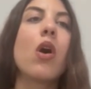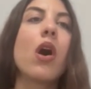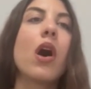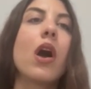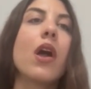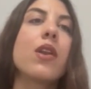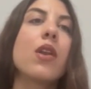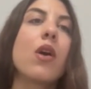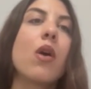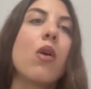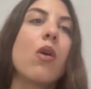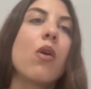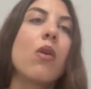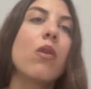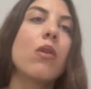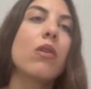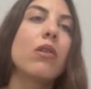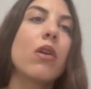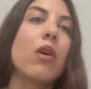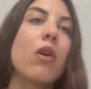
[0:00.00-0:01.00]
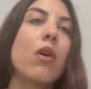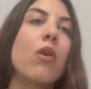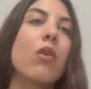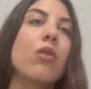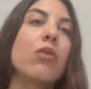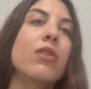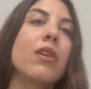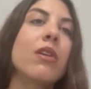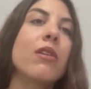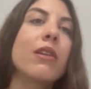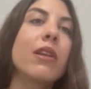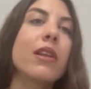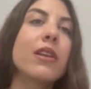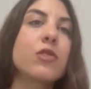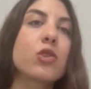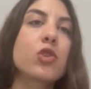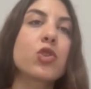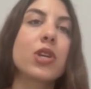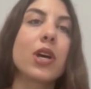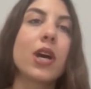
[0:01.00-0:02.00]
an orderly
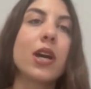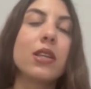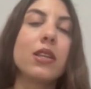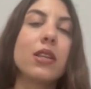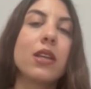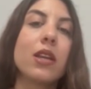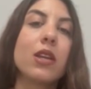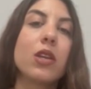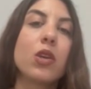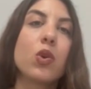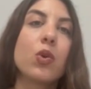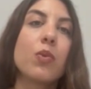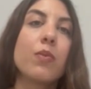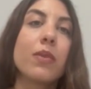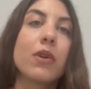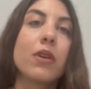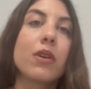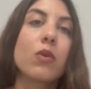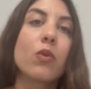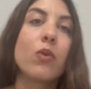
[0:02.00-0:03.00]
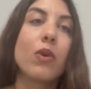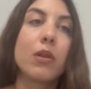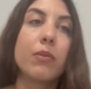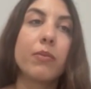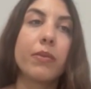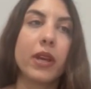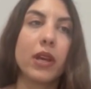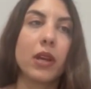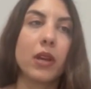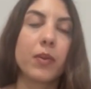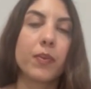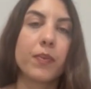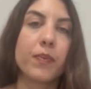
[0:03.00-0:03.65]
society and human well-being.